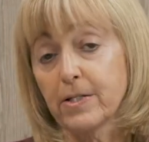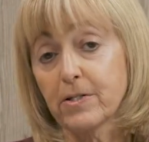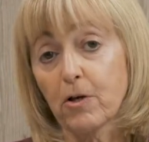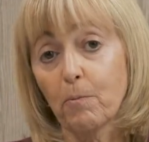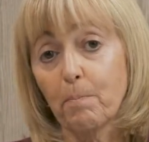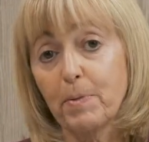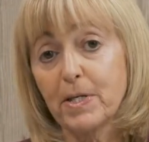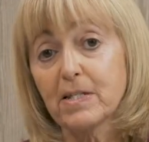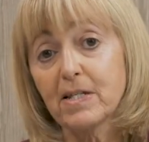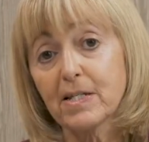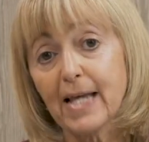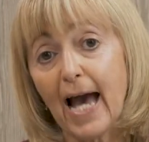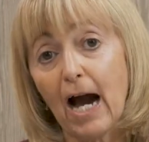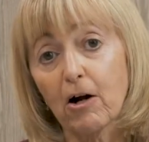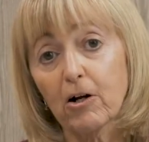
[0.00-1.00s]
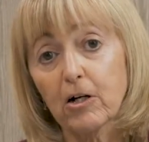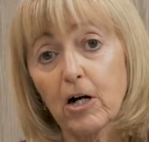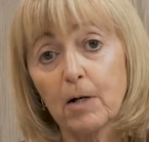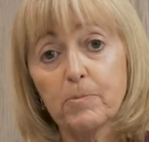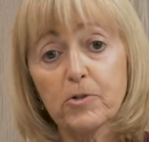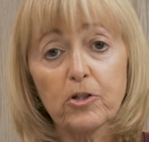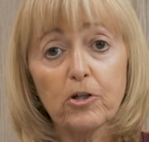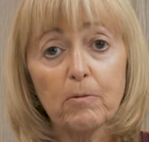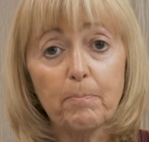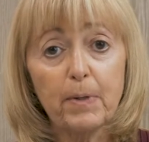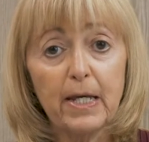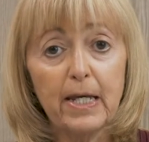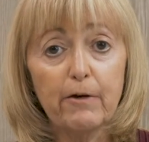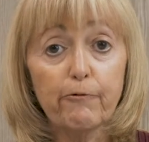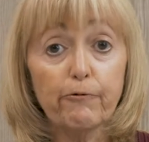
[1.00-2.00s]
So business outcomes could
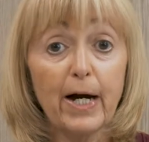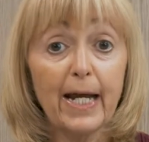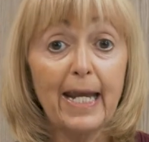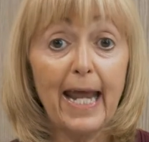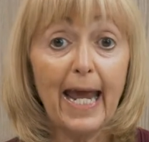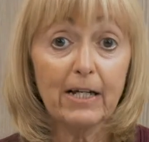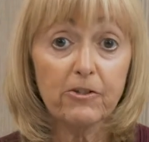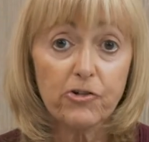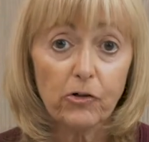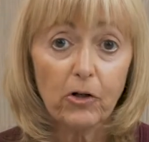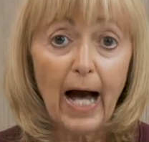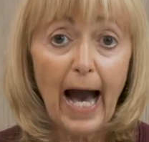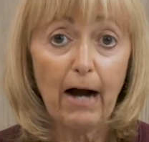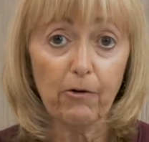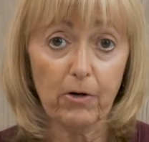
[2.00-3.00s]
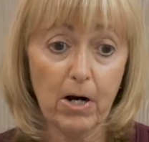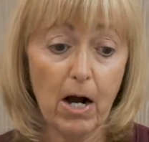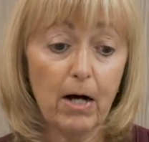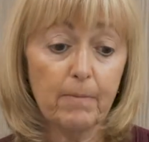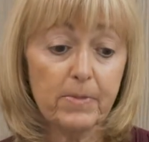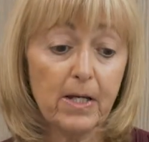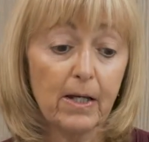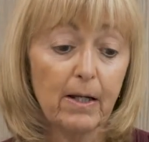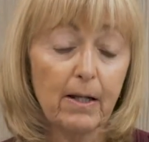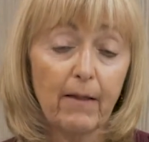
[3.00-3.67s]
be financial outcomes.